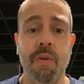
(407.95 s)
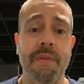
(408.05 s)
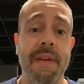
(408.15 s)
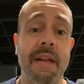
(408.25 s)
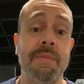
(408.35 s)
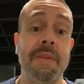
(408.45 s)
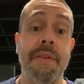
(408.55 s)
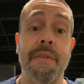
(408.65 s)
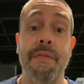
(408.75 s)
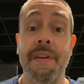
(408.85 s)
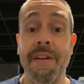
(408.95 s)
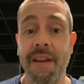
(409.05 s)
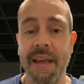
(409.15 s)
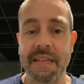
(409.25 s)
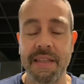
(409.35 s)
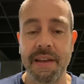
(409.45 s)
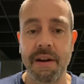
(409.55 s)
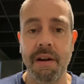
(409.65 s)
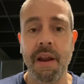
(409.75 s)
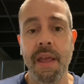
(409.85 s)
We've got some tentative fair dates
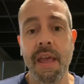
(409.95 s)
there.